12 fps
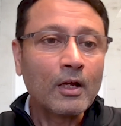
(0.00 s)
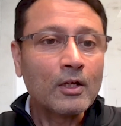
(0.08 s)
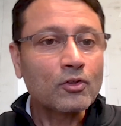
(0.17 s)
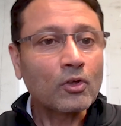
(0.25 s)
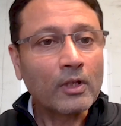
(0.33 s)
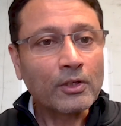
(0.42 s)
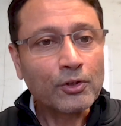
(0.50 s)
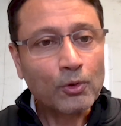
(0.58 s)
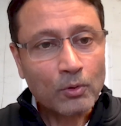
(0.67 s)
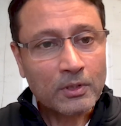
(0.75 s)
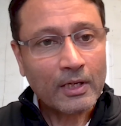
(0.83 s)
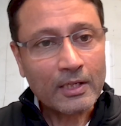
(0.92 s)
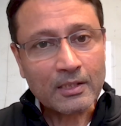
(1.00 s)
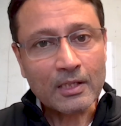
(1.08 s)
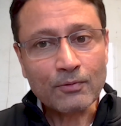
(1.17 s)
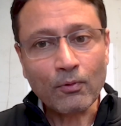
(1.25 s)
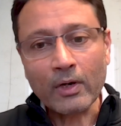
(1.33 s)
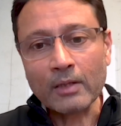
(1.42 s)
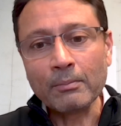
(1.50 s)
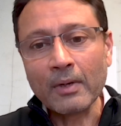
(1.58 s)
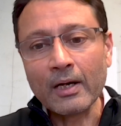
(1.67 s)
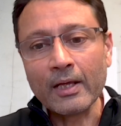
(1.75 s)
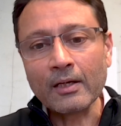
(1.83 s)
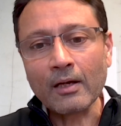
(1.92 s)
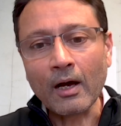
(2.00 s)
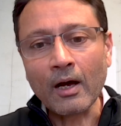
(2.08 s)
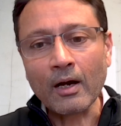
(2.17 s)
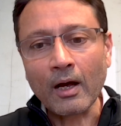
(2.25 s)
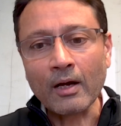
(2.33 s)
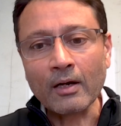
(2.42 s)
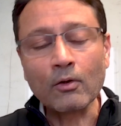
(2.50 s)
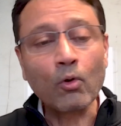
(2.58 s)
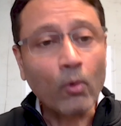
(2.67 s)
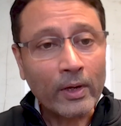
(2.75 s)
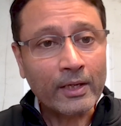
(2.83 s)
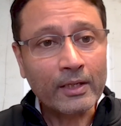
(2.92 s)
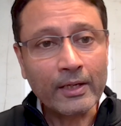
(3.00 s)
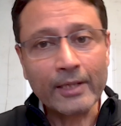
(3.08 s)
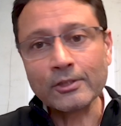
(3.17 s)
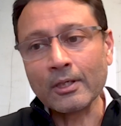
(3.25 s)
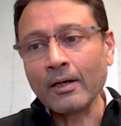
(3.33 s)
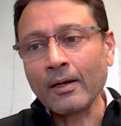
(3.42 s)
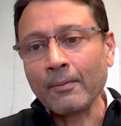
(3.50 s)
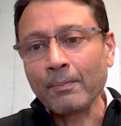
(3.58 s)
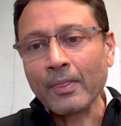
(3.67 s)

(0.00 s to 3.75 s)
So the use cases for in-building are, are growing in nature.